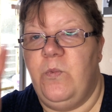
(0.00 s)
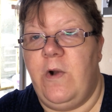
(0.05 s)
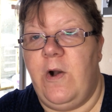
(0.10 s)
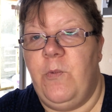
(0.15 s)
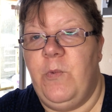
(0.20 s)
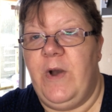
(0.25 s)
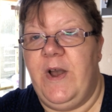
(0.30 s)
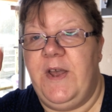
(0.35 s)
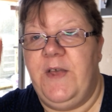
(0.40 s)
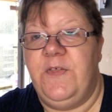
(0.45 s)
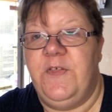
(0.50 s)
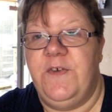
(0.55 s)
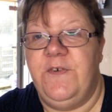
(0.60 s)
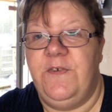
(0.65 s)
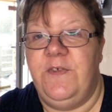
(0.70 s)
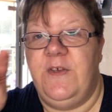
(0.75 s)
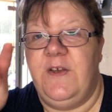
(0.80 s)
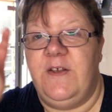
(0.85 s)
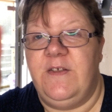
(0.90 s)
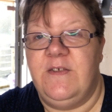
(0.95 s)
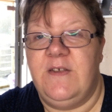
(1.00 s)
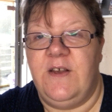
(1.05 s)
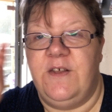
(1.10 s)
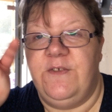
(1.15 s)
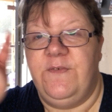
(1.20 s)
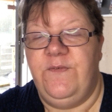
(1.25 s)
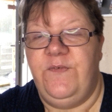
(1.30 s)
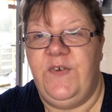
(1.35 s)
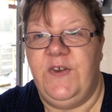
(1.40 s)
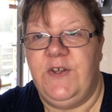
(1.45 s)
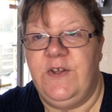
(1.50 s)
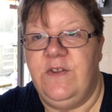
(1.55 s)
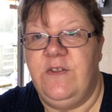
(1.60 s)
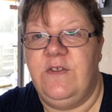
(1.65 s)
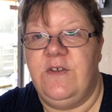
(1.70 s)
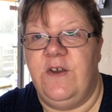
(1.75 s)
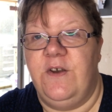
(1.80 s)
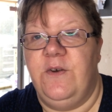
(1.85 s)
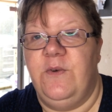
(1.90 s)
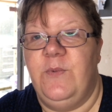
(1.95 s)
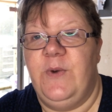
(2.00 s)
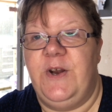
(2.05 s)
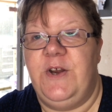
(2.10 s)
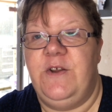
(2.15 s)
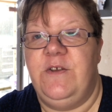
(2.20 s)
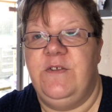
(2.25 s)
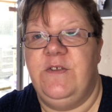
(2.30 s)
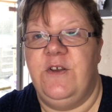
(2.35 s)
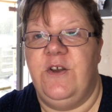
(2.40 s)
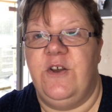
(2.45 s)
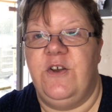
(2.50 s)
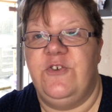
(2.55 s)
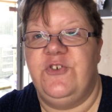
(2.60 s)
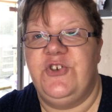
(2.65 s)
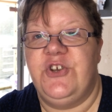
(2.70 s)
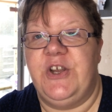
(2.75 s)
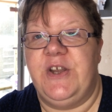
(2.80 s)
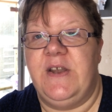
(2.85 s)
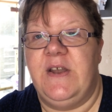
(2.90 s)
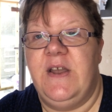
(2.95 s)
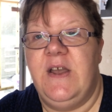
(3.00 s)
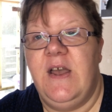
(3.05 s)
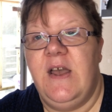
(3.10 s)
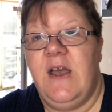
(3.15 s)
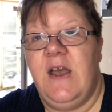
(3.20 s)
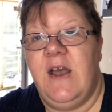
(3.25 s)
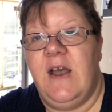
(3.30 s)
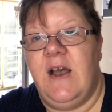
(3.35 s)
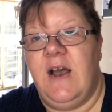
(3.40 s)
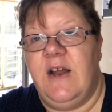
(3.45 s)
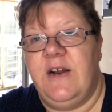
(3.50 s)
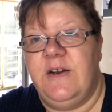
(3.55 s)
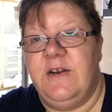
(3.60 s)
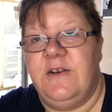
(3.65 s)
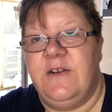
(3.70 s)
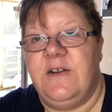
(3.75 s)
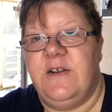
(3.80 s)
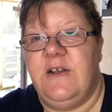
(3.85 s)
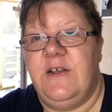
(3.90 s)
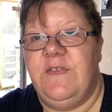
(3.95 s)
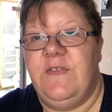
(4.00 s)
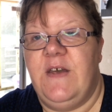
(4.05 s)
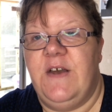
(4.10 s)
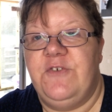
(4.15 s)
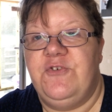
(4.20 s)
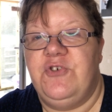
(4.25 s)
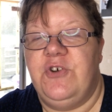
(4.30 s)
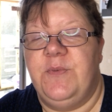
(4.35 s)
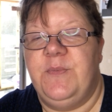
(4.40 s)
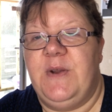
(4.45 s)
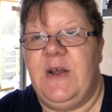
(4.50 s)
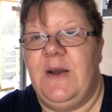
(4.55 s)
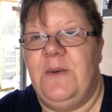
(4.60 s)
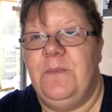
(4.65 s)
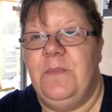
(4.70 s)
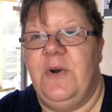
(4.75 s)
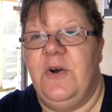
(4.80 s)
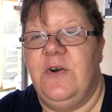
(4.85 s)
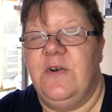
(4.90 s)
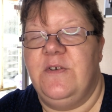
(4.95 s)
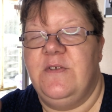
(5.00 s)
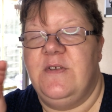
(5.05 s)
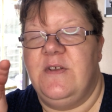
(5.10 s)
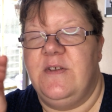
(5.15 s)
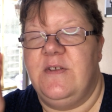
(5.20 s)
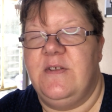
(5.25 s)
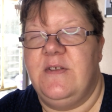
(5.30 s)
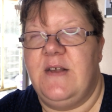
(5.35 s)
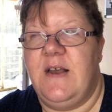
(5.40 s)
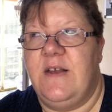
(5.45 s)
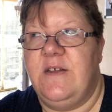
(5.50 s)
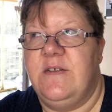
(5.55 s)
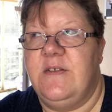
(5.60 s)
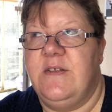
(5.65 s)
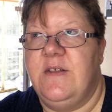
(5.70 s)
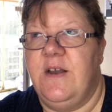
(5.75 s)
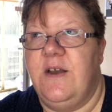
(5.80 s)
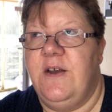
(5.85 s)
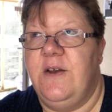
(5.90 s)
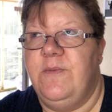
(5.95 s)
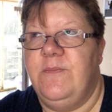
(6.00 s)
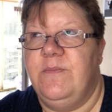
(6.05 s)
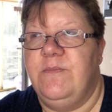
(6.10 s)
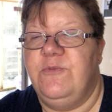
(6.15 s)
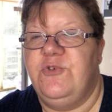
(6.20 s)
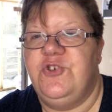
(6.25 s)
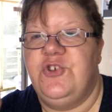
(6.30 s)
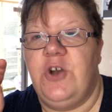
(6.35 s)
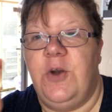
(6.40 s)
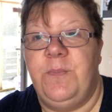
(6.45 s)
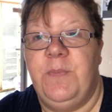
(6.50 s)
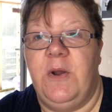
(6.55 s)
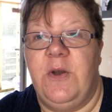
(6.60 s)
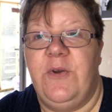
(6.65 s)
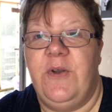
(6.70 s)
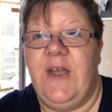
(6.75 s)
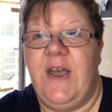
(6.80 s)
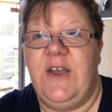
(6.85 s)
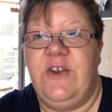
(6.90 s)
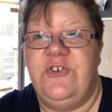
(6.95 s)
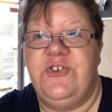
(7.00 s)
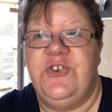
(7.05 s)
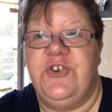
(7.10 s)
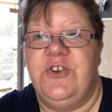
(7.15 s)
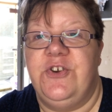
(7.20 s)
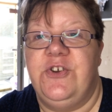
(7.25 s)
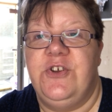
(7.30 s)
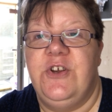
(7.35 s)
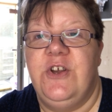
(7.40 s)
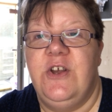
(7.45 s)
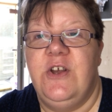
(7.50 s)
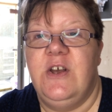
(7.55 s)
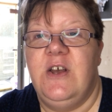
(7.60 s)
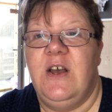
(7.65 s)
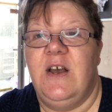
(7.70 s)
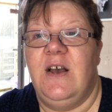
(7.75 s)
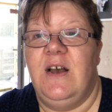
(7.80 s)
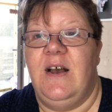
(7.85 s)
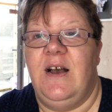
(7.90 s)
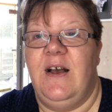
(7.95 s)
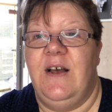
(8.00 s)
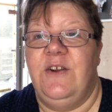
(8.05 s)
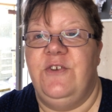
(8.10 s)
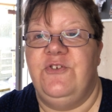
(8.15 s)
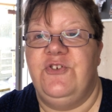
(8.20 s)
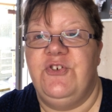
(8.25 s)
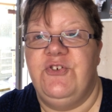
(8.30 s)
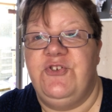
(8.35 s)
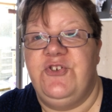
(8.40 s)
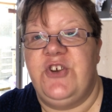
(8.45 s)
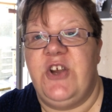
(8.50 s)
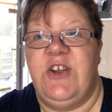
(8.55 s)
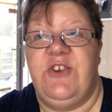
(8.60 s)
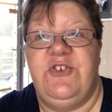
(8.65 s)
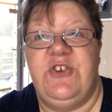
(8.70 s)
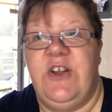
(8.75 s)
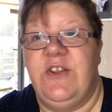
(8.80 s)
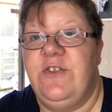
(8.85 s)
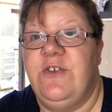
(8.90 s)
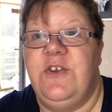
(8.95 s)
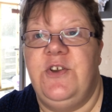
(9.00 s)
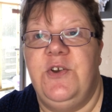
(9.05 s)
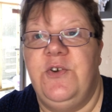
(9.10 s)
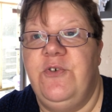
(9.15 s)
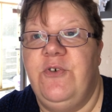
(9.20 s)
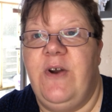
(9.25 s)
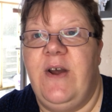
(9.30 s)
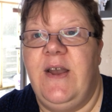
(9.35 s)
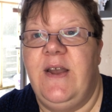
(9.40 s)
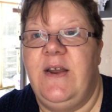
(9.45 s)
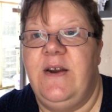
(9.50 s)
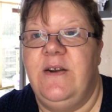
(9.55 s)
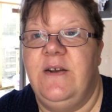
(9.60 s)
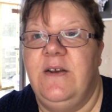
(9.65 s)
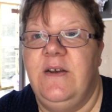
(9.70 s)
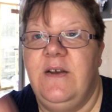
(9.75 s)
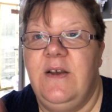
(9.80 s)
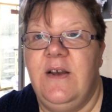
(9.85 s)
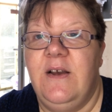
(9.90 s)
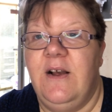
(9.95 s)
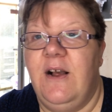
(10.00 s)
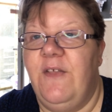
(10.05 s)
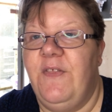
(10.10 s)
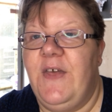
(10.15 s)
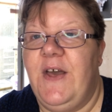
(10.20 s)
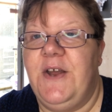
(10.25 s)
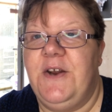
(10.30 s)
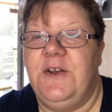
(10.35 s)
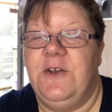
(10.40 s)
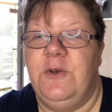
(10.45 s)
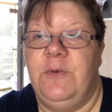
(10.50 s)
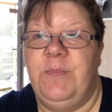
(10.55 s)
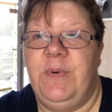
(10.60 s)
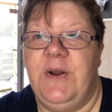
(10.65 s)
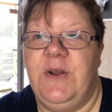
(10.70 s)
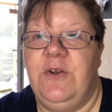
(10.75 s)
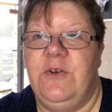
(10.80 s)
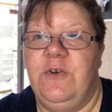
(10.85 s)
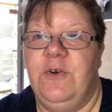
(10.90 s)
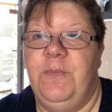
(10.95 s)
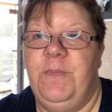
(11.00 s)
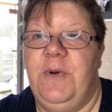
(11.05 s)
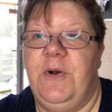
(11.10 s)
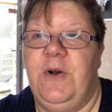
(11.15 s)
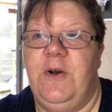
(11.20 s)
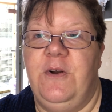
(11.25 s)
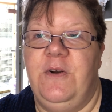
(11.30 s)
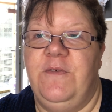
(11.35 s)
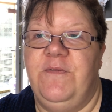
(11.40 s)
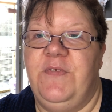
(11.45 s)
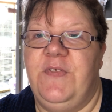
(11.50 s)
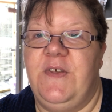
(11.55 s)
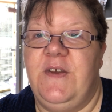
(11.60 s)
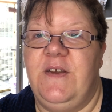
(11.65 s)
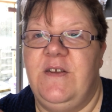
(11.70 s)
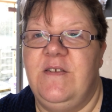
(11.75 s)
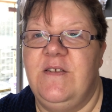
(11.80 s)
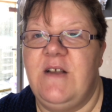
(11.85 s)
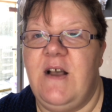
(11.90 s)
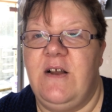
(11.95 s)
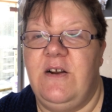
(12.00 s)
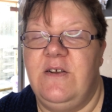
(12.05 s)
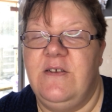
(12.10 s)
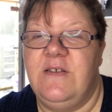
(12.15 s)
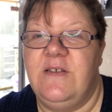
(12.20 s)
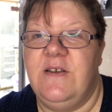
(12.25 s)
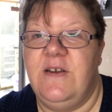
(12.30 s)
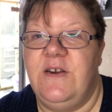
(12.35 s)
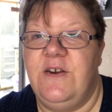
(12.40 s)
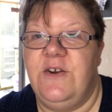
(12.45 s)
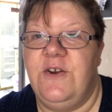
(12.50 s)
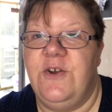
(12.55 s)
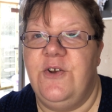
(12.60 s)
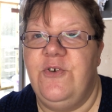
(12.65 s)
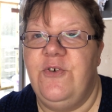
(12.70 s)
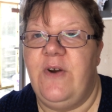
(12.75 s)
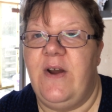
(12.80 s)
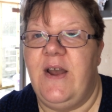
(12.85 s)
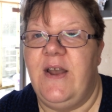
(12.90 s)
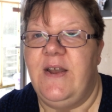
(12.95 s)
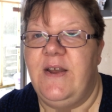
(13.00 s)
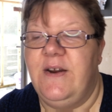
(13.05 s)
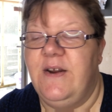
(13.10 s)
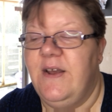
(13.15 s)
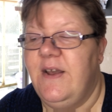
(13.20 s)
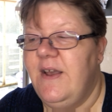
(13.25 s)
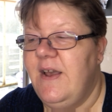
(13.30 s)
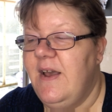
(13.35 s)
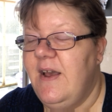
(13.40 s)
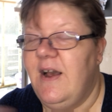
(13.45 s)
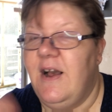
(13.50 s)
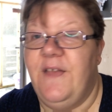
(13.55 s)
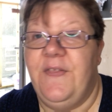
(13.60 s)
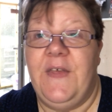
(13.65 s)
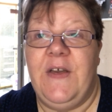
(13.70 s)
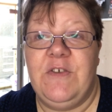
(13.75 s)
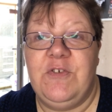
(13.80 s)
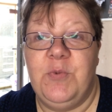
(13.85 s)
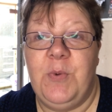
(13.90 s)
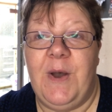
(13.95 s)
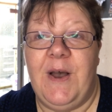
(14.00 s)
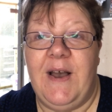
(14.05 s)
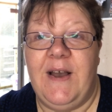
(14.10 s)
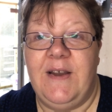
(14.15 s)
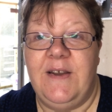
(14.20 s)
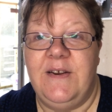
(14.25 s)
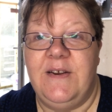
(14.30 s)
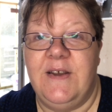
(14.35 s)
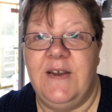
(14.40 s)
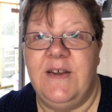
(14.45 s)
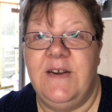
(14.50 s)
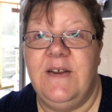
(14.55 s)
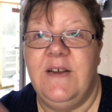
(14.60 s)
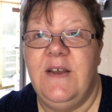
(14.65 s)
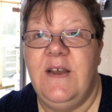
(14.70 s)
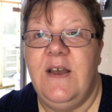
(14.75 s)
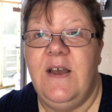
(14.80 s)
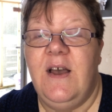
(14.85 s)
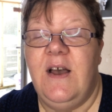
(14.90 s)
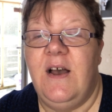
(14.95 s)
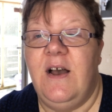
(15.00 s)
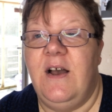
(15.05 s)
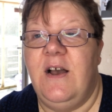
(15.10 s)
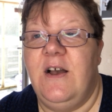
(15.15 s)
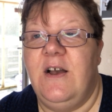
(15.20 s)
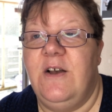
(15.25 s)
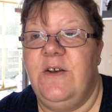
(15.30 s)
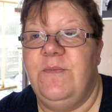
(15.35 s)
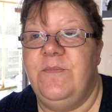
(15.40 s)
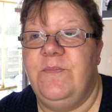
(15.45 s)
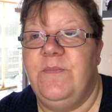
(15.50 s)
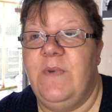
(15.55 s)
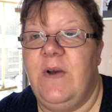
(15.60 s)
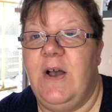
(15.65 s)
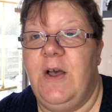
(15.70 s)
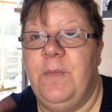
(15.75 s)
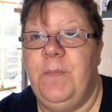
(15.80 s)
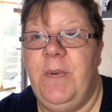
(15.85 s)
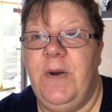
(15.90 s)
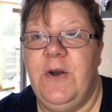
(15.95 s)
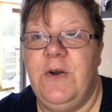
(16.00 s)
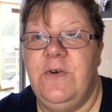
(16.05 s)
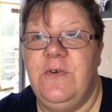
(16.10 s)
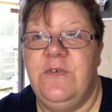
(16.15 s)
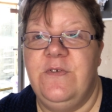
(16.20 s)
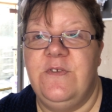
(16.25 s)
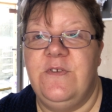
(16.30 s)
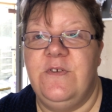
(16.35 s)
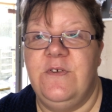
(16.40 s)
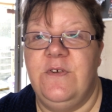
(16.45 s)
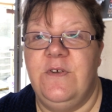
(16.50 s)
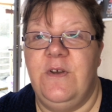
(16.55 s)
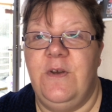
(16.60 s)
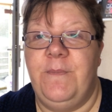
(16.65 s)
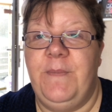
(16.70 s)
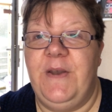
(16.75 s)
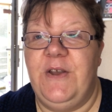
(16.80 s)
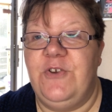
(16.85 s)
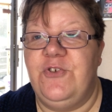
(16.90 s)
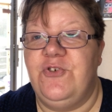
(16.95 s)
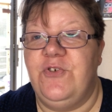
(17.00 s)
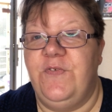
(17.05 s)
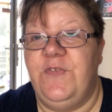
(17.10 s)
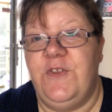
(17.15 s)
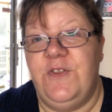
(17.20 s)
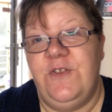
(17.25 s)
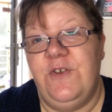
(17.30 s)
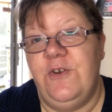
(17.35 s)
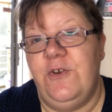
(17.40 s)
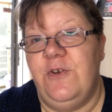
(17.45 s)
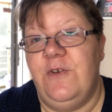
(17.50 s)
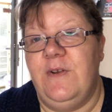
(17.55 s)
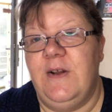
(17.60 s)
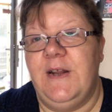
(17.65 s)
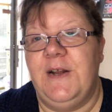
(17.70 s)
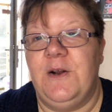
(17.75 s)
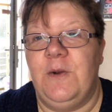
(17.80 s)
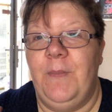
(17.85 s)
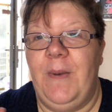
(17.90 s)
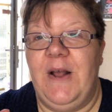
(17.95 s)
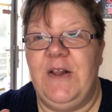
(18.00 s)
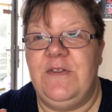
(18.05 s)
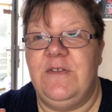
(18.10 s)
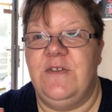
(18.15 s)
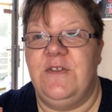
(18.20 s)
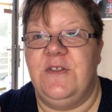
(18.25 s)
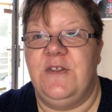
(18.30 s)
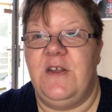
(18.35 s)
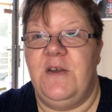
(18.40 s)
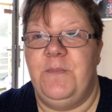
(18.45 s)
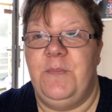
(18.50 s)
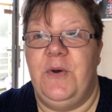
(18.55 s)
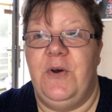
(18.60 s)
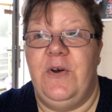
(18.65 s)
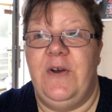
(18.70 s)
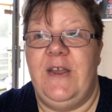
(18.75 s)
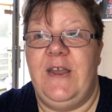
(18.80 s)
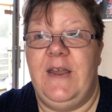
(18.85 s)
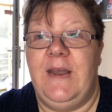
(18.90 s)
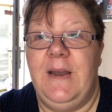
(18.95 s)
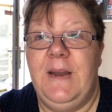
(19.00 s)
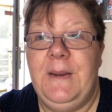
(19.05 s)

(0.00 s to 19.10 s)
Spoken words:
where it says filter when you're searching, and in that drop down box it says shop location, and just change that to Ukraine, and then it'll bring up all of the sellers in Ukraine, and that's what I did. I'll post a picture of the 2 little patterns I bought here.